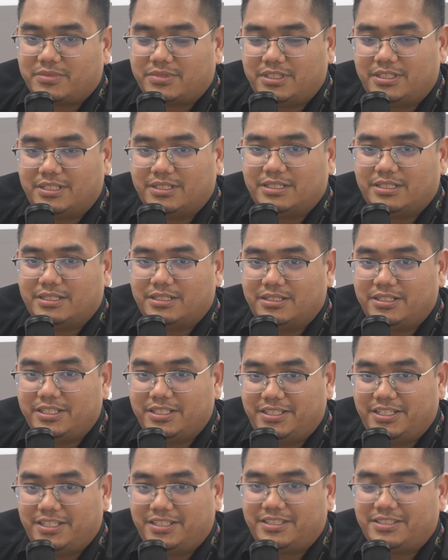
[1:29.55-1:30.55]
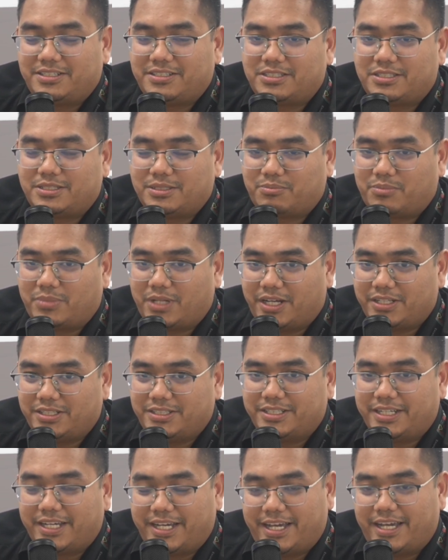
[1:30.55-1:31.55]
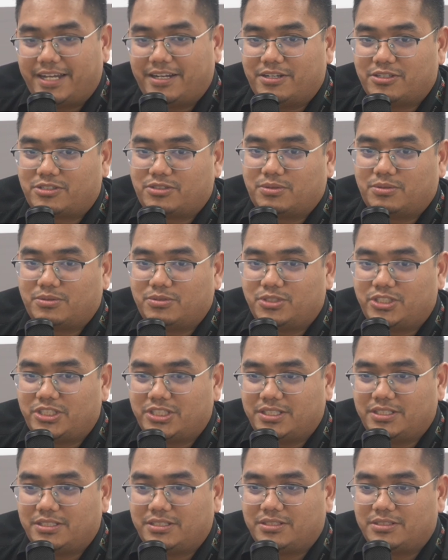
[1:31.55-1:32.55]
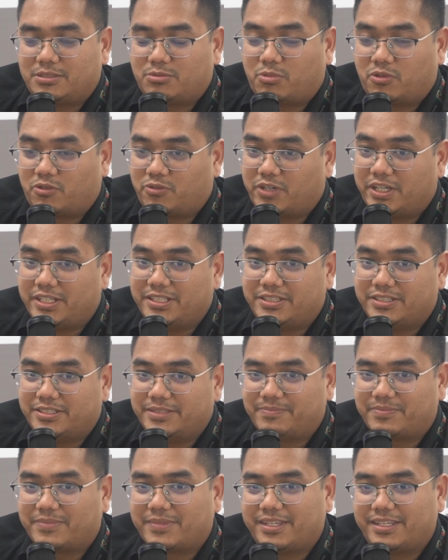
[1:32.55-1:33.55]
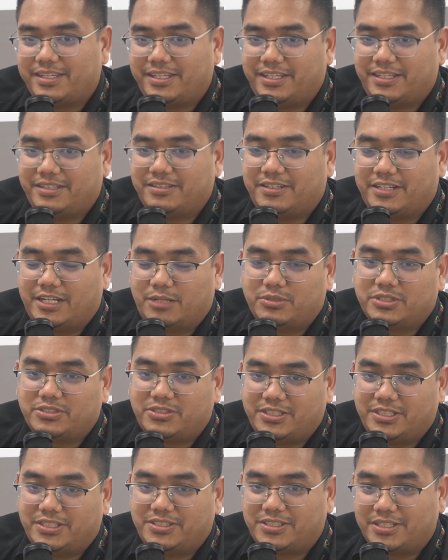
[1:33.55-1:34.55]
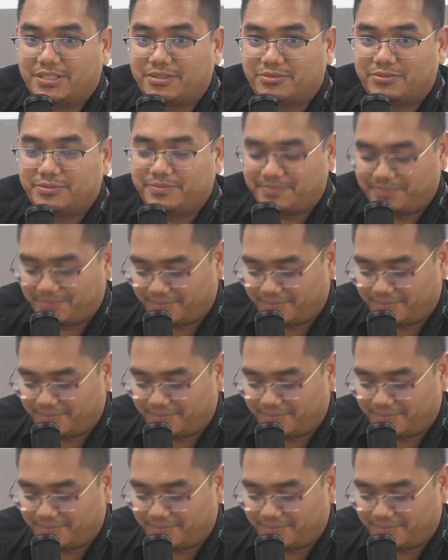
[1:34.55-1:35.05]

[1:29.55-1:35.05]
the leading supplier and the solutions provider in the laboratory itself.